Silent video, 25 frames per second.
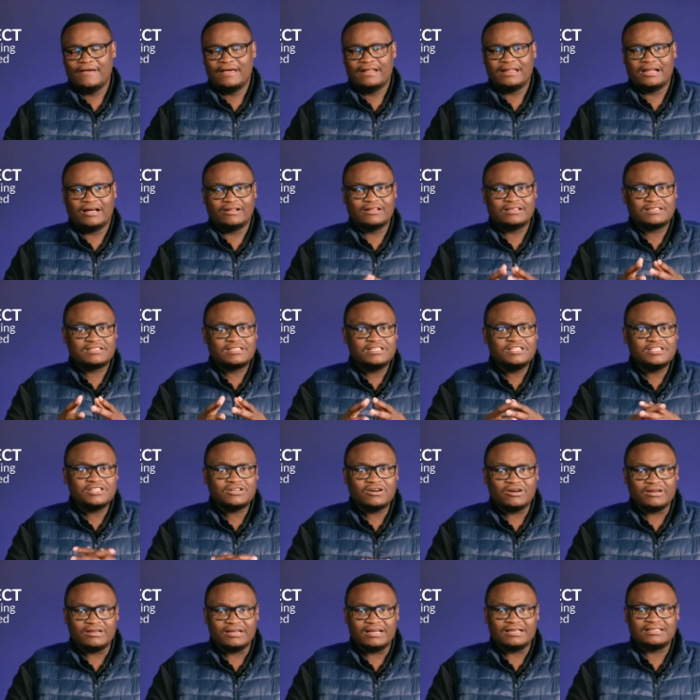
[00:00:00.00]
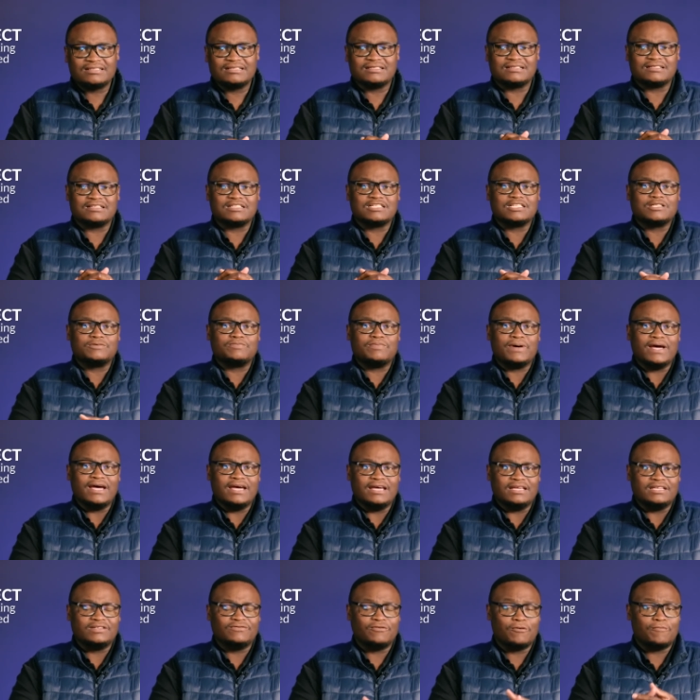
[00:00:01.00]
Now, the CG Connect is a
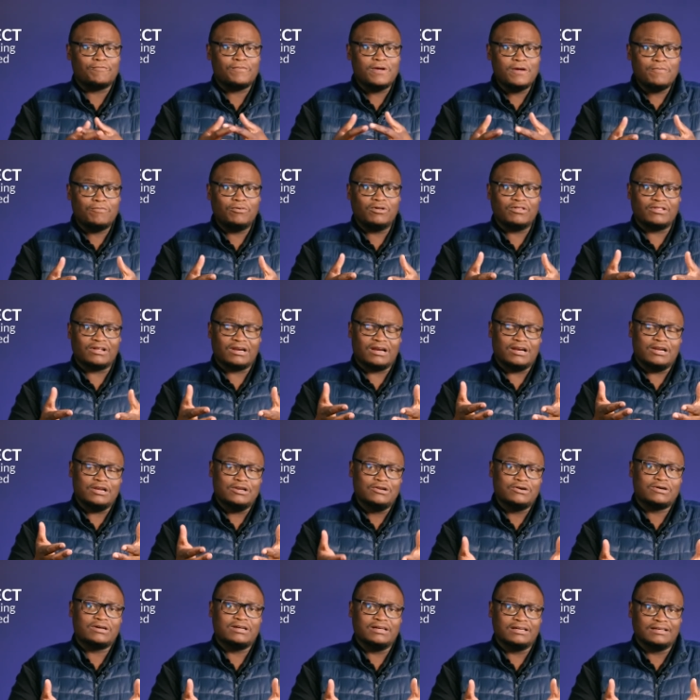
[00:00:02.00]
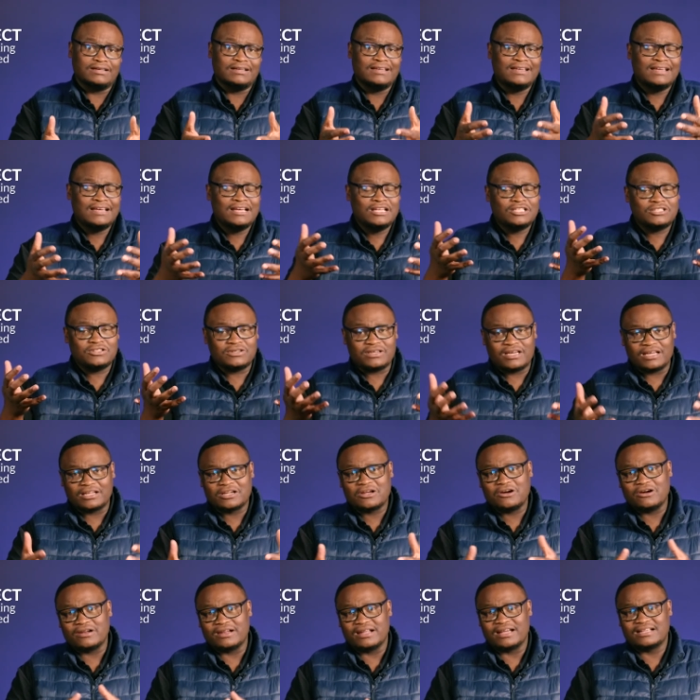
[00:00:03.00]
space for people that are looking to get
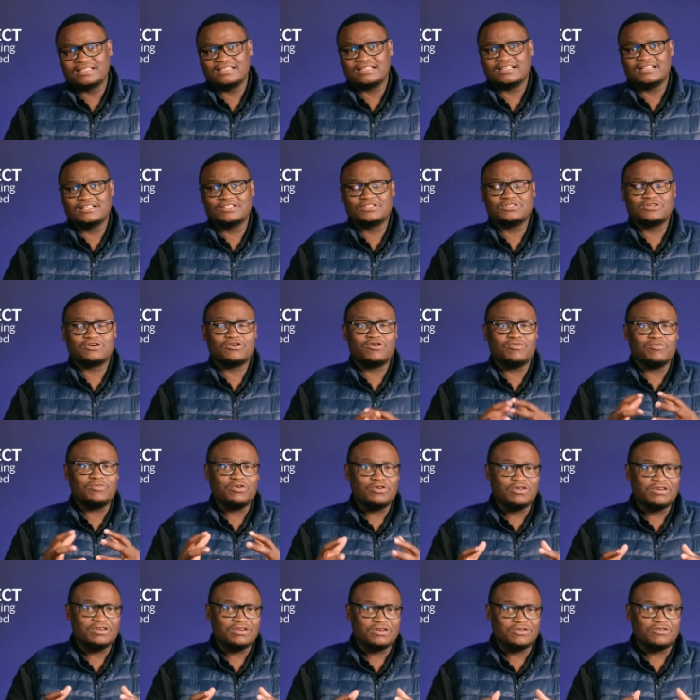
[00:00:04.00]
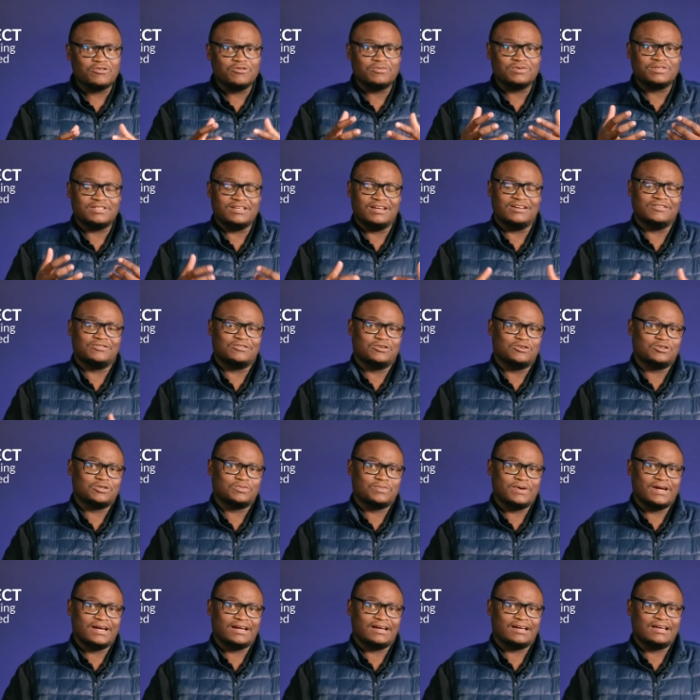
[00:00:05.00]
connected into community groups here at
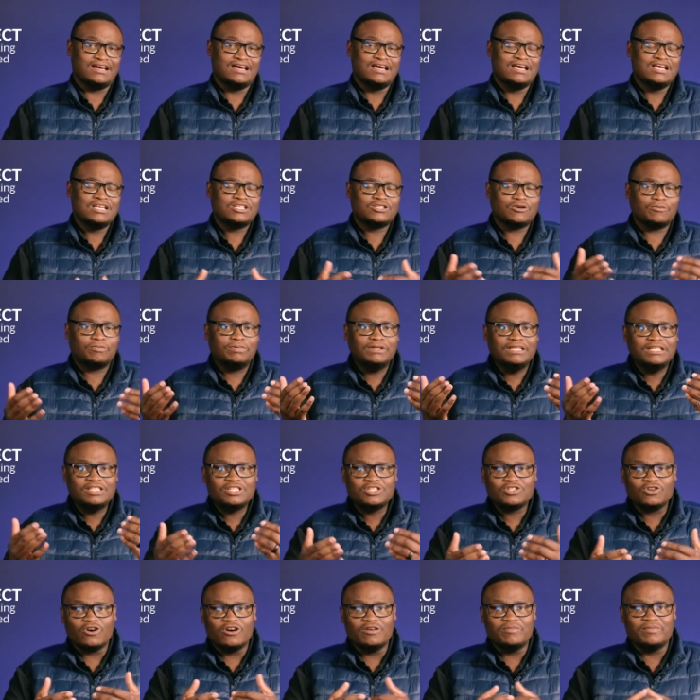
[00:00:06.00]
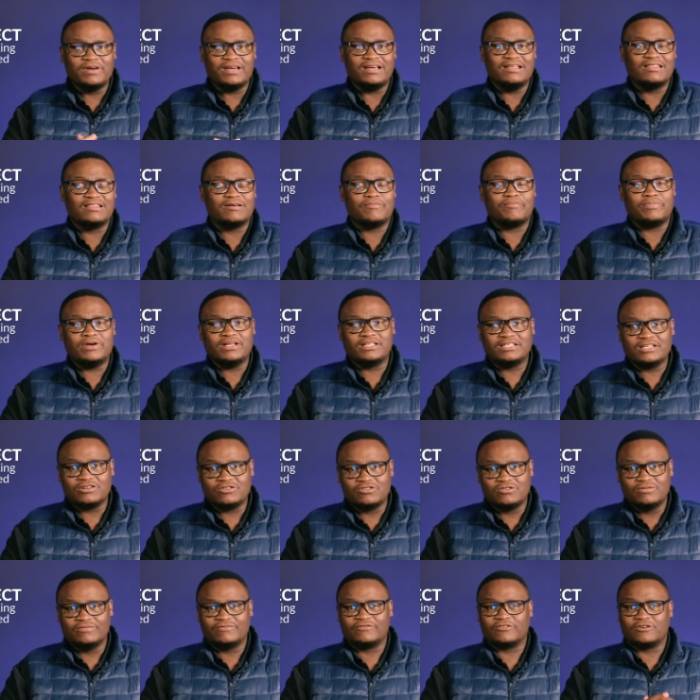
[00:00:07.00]
Rosebank. So please join me in the beta
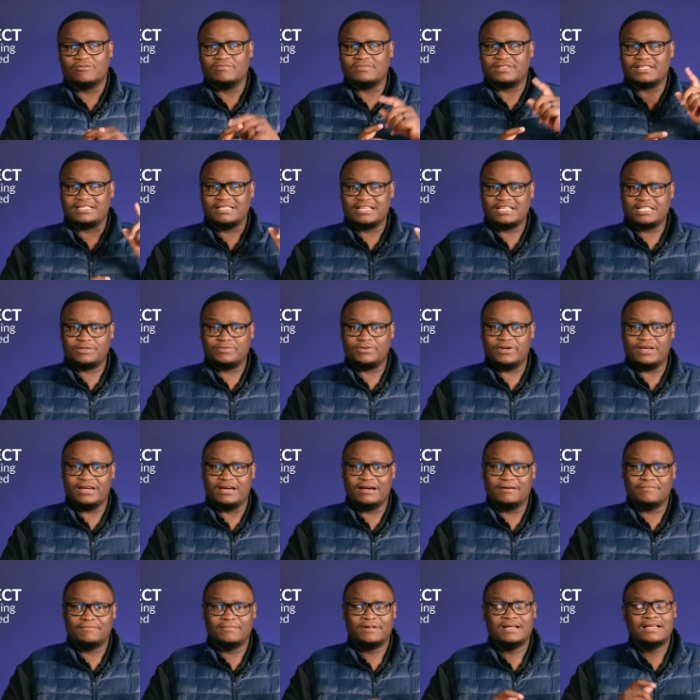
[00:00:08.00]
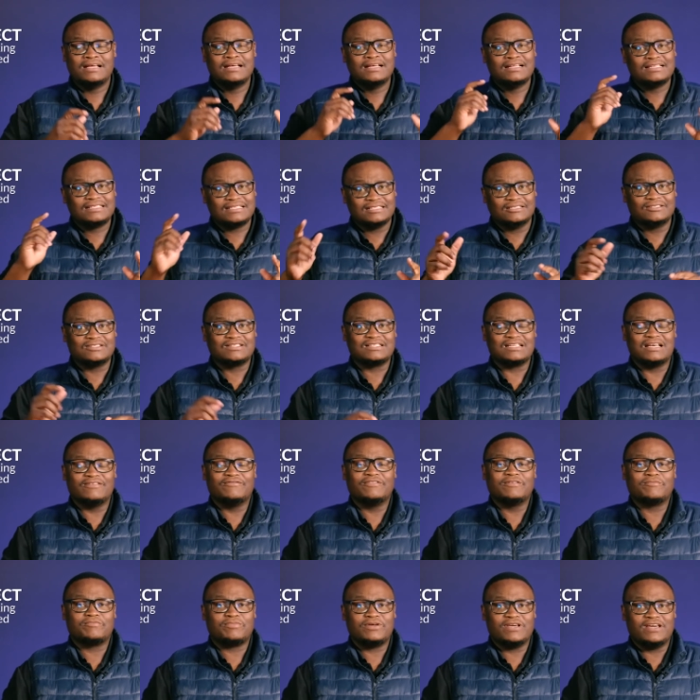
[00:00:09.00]
room from 6 p.m. till
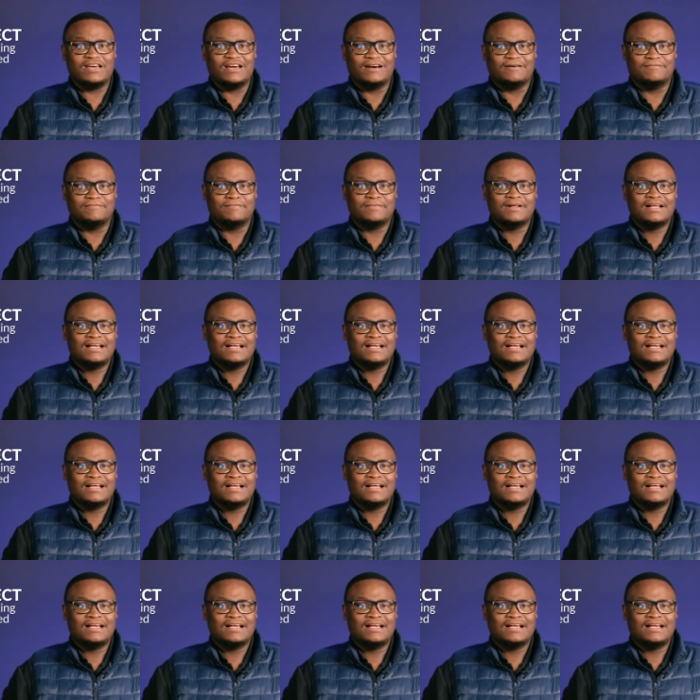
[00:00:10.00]
7 p.m.